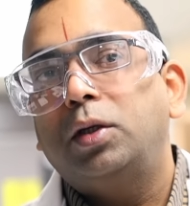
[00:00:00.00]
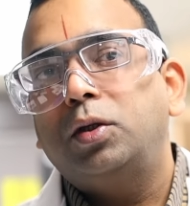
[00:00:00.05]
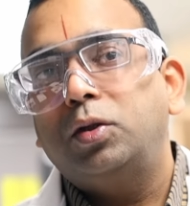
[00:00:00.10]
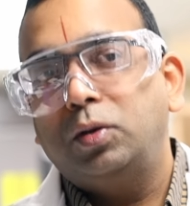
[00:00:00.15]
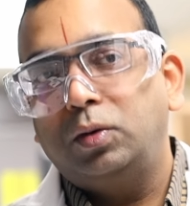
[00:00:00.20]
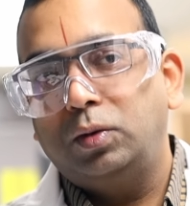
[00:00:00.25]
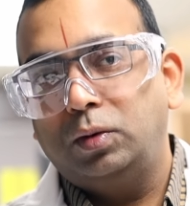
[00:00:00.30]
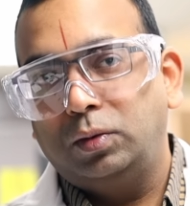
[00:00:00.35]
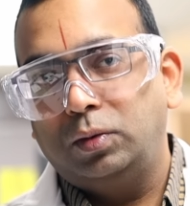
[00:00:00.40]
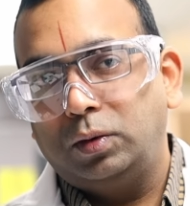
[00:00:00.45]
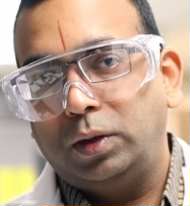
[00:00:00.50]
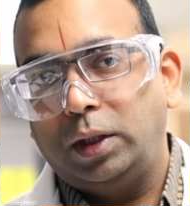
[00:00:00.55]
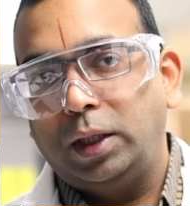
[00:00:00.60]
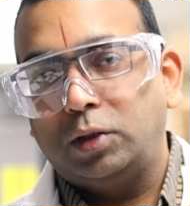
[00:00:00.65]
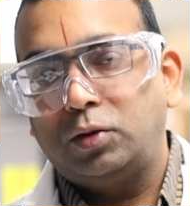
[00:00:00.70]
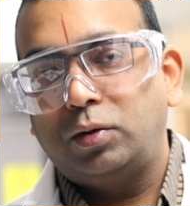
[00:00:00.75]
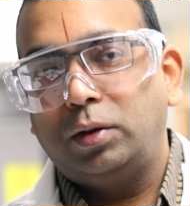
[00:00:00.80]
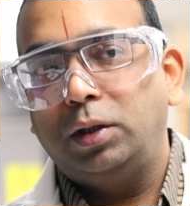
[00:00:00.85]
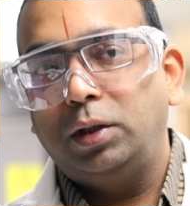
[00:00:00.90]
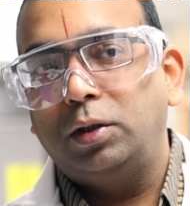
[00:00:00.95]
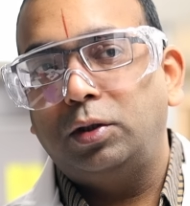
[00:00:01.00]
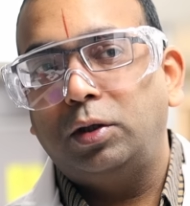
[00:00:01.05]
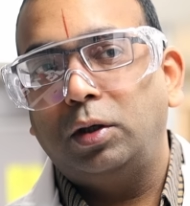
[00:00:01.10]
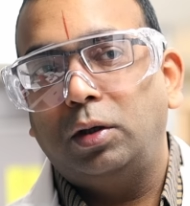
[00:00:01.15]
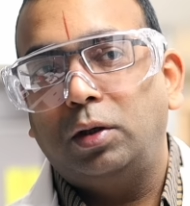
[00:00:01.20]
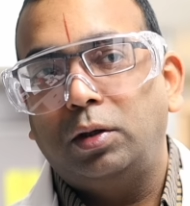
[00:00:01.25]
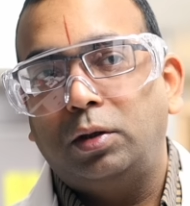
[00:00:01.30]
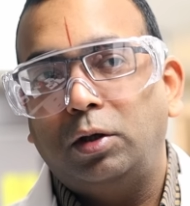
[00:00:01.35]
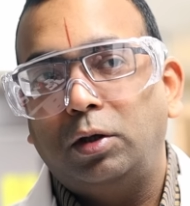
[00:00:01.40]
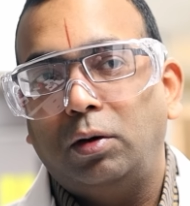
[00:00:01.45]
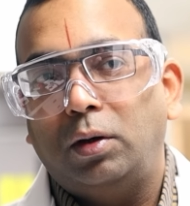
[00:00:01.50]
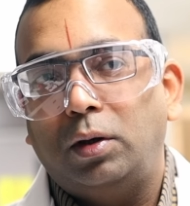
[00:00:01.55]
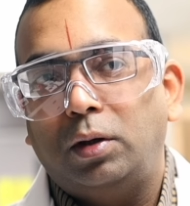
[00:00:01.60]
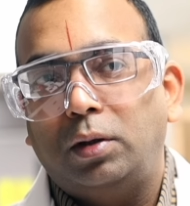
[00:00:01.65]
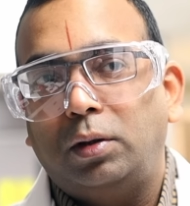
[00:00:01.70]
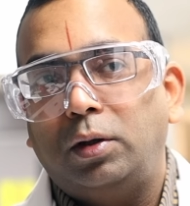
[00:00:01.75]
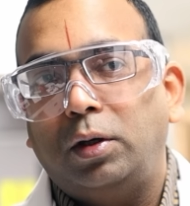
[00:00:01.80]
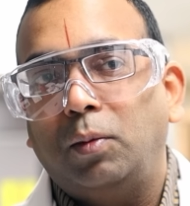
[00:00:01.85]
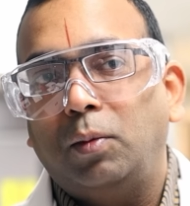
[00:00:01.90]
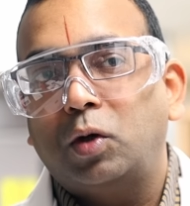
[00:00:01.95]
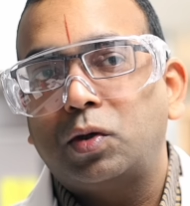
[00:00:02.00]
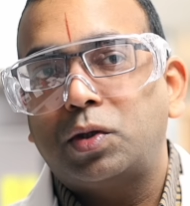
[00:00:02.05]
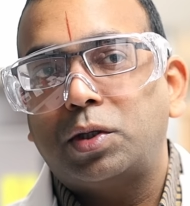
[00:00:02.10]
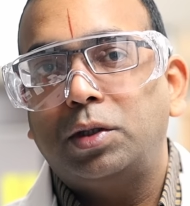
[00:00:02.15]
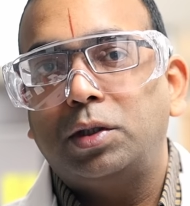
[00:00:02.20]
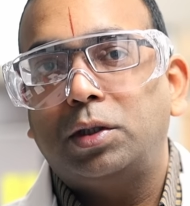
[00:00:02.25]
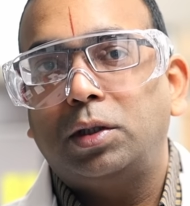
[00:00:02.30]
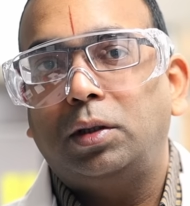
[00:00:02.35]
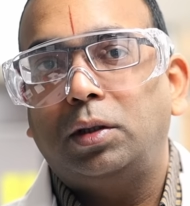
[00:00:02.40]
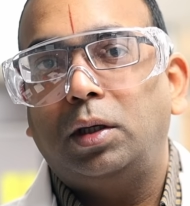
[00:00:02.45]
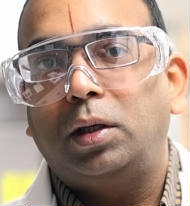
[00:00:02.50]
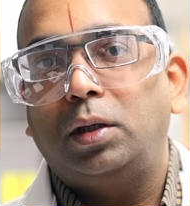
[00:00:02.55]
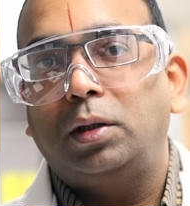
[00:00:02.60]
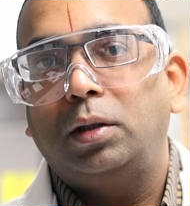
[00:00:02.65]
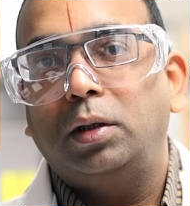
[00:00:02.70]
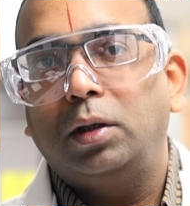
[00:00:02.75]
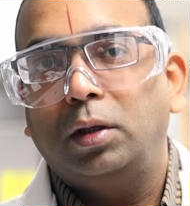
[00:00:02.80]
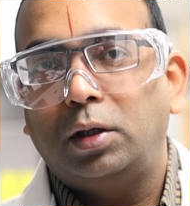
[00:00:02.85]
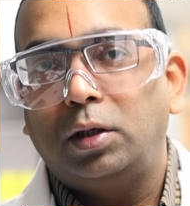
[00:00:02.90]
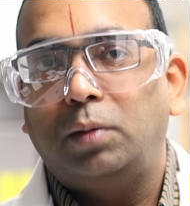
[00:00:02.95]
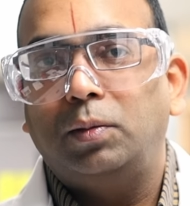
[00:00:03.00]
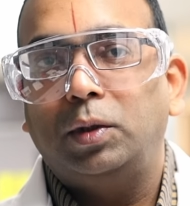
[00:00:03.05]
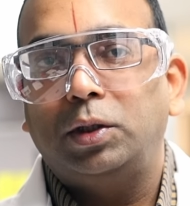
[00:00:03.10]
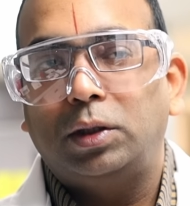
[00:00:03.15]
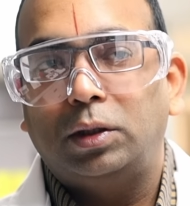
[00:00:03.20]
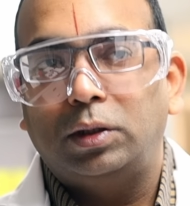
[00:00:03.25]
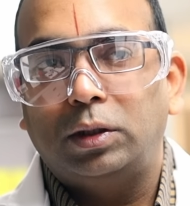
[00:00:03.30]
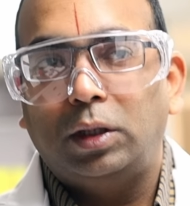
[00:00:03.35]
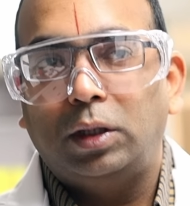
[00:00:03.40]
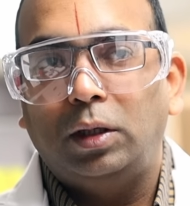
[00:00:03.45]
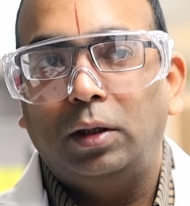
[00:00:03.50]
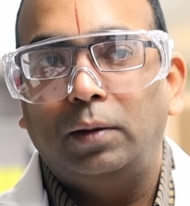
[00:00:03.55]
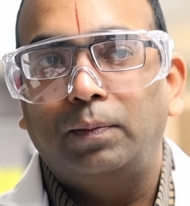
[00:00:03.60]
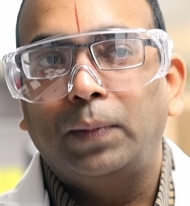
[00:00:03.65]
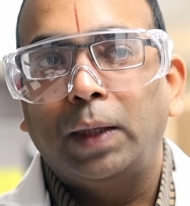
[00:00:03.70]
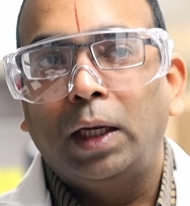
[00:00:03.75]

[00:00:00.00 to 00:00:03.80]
to actually de de demonstration and uh, commercial scale.